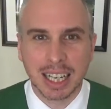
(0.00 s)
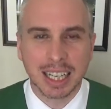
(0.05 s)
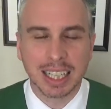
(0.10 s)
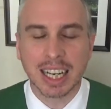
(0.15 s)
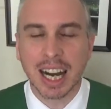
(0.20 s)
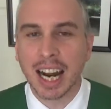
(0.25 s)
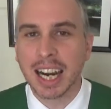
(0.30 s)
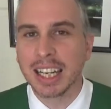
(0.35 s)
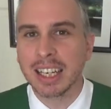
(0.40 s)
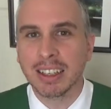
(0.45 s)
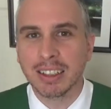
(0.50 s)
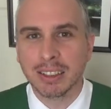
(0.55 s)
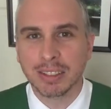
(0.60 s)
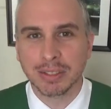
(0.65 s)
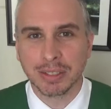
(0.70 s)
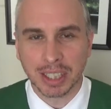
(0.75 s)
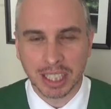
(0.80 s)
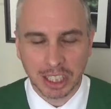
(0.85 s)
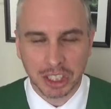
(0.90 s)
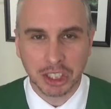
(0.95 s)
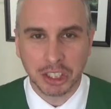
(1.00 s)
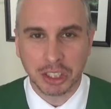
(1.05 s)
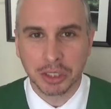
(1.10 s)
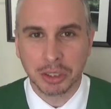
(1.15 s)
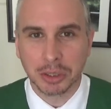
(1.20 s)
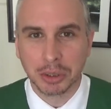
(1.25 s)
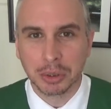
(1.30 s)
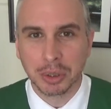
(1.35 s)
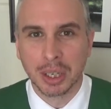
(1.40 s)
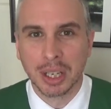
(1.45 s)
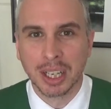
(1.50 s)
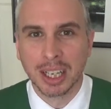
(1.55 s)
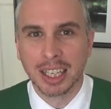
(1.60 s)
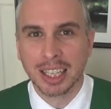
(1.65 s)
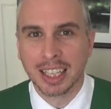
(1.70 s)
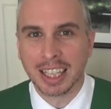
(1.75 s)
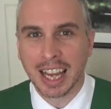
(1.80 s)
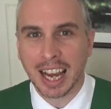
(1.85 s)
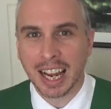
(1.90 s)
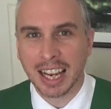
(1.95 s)
kind of issue
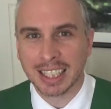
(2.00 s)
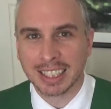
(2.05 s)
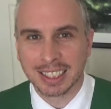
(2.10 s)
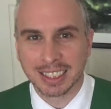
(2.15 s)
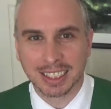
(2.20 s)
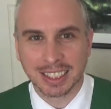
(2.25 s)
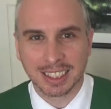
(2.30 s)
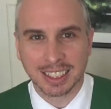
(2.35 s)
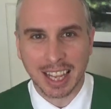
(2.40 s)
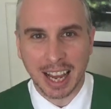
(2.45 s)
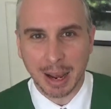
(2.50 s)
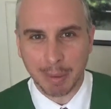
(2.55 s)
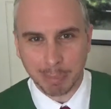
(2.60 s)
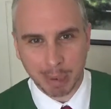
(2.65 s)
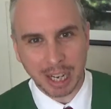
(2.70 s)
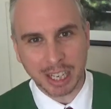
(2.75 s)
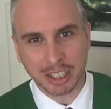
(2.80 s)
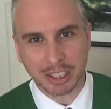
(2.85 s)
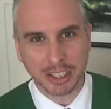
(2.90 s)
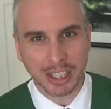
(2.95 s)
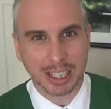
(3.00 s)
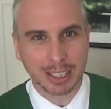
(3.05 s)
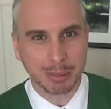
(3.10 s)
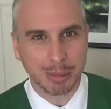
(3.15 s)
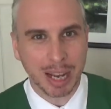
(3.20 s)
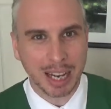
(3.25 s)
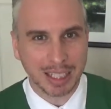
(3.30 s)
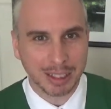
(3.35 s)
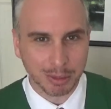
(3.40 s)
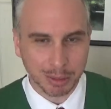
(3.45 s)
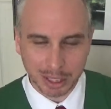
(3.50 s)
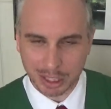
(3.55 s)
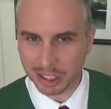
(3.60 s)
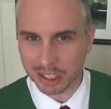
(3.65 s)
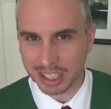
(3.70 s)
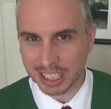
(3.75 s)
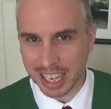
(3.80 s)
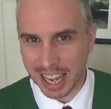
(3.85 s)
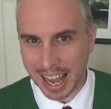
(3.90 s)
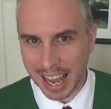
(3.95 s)
that the Empire Strikes Back
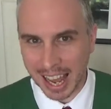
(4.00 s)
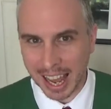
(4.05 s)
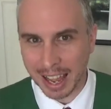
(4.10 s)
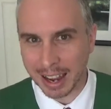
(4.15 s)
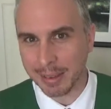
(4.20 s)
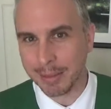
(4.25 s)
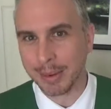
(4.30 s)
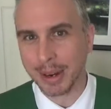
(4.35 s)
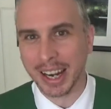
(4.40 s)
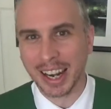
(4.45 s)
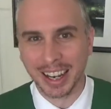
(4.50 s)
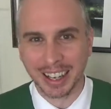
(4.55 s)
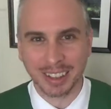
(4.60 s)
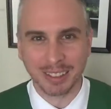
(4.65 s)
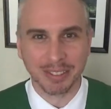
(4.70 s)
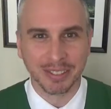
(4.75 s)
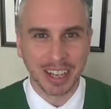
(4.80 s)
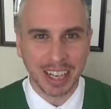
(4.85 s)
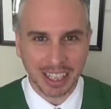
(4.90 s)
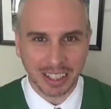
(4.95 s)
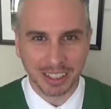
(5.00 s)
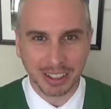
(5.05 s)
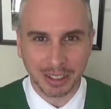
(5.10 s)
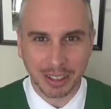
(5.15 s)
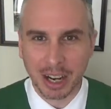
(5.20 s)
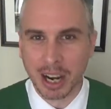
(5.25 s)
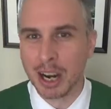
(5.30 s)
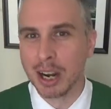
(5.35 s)
originally had, where Vader